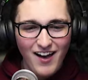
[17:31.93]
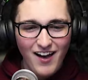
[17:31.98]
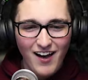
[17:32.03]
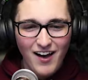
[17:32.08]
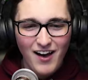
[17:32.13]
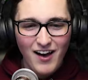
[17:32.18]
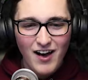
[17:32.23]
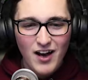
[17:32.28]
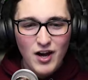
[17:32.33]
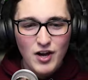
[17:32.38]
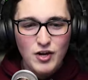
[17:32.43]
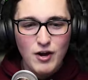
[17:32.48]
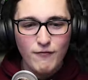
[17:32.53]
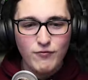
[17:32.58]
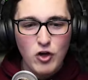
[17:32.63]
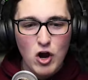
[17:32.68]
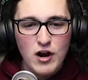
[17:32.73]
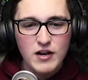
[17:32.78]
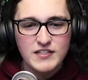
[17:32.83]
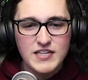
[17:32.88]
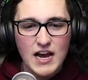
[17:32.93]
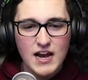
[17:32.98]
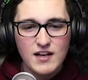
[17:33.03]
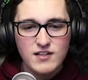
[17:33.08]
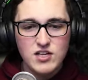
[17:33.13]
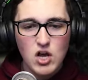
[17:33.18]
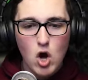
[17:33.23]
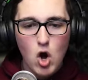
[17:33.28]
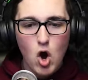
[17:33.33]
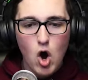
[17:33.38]
you have 30
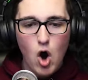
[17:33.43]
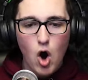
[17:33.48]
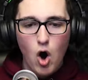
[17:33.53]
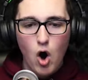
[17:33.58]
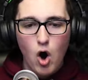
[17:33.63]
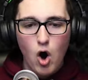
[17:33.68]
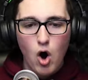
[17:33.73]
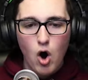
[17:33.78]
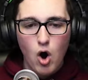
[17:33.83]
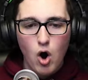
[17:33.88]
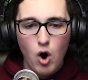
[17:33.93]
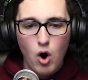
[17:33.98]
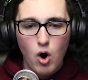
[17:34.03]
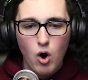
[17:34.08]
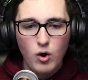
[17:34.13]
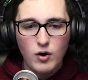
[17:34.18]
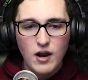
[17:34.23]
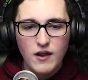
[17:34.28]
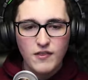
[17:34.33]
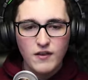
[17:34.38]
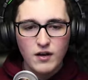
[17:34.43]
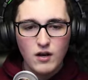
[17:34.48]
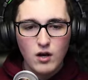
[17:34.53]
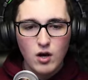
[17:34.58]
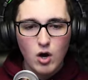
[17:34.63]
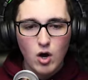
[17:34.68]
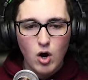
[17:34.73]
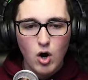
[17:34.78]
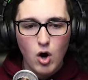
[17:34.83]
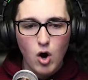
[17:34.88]
seconds. Oh, Nathan.
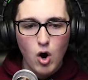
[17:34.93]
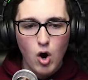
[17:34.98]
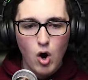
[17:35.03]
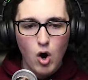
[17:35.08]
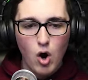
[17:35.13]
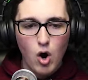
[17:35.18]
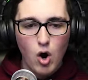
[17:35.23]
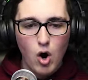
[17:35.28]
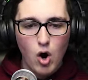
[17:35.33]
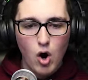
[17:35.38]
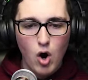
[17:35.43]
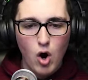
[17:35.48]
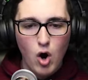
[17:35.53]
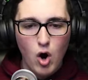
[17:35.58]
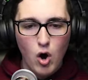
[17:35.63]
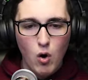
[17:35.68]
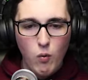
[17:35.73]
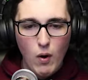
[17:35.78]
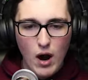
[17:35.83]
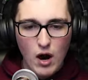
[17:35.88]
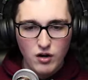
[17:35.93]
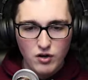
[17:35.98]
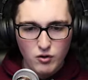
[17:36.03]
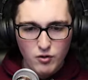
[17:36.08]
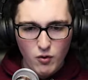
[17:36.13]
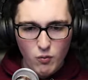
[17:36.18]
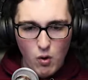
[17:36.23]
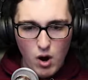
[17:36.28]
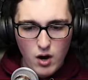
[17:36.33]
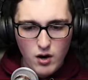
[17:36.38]
Oh, where are you?
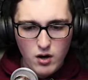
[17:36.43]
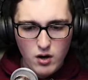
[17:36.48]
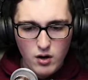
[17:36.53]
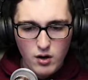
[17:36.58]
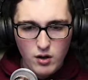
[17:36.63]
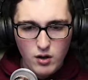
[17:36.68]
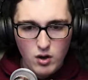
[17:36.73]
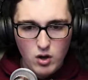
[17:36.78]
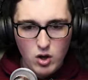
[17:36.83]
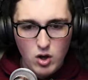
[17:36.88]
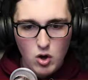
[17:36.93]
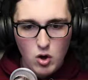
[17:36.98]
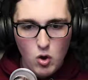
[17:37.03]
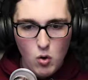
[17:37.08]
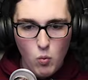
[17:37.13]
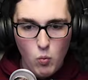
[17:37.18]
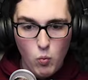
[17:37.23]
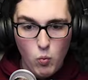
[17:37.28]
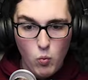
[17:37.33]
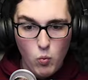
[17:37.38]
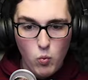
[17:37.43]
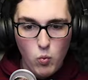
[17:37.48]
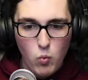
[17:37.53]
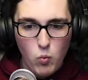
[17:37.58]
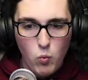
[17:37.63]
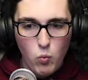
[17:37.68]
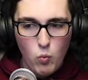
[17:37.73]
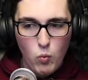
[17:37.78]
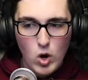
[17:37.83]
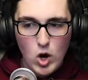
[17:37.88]
He's gonna eat my face. He's really gonna eat
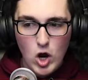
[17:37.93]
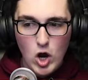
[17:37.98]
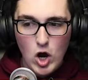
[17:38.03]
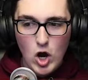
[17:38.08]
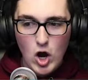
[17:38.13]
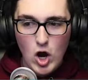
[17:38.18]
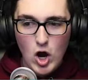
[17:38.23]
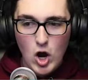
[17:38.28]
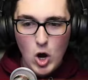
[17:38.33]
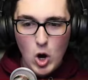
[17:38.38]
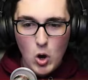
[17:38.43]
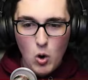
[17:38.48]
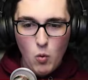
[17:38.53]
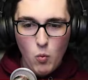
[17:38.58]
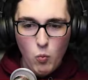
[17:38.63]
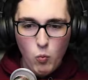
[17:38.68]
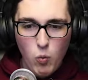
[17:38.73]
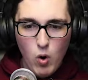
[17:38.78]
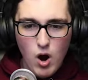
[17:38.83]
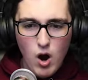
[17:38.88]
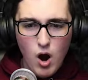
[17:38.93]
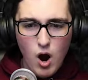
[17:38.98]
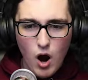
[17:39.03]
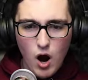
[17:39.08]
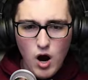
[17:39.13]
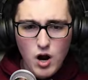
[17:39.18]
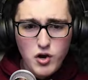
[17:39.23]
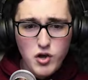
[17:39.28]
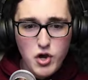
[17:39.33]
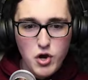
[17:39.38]
my face. He's really gonna eat my where face. Where
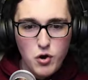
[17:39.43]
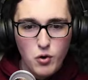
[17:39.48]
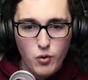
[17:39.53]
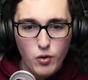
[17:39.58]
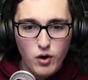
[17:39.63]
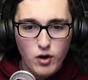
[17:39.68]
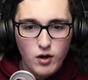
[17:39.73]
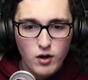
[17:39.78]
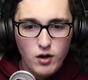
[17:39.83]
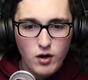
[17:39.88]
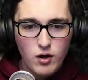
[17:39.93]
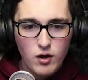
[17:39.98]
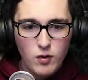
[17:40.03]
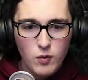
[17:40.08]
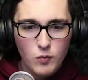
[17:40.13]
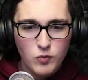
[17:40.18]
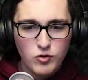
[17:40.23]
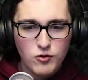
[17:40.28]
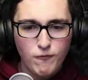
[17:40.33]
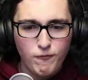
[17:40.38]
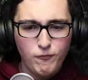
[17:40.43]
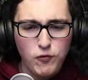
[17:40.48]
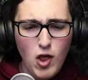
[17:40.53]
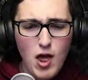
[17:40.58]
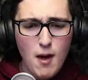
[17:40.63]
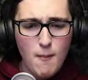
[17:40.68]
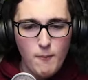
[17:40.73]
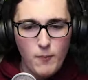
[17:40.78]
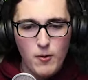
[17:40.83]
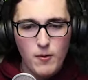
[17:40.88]
are you? The Don't
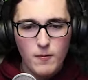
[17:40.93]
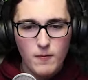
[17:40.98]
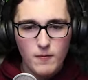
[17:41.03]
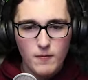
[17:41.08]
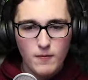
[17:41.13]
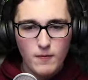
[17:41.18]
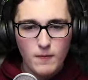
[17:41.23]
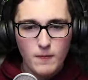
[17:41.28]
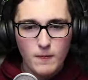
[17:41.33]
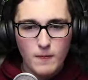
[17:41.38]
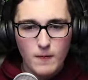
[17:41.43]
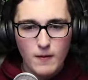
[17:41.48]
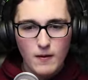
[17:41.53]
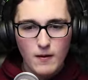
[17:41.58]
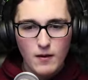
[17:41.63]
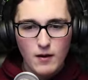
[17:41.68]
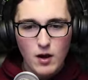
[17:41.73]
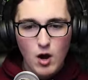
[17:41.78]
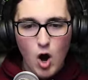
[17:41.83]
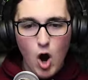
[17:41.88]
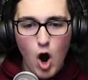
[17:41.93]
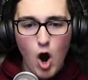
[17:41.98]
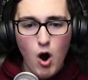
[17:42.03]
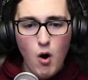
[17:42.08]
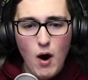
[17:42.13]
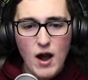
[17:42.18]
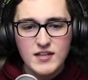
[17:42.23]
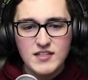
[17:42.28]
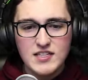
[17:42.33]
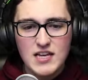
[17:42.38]
flip.
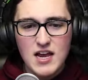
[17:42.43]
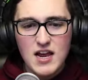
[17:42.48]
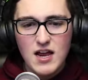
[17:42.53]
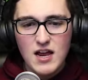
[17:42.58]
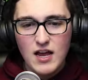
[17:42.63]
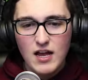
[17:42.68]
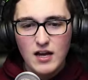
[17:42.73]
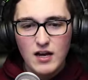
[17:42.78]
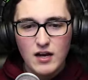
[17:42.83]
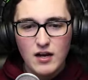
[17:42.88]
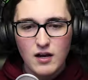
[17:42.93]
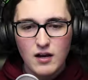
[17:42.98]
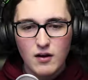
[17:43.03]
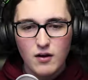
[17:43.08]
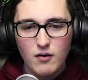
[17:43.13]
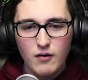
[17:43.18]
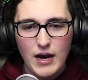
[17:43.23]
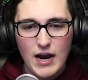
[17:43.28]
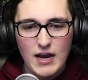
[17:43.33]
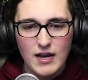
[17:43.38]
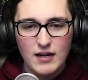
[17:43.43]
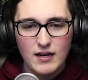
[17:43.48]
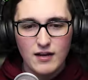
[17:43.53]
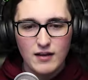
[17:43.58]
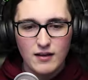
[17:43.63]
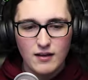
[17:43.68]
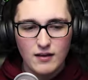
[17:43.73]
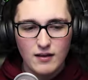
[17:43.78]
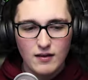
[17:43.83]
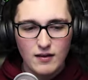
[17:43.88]
Oh, I see. Wait.
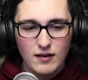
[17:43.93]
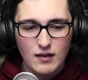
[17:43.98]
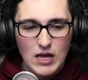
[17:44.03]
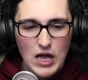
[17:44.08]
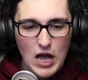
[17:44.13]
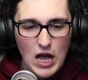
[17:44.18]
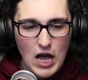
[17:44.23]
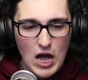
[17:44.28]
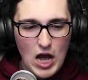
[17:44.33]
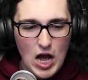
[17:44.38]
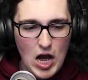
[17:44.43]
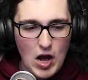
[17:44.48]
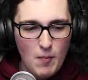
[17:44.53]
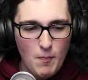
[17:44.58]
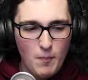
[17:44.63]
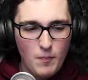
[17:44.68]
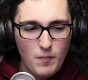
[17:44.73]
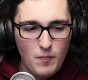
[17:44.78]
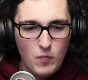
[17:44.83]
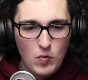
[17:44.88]
Um.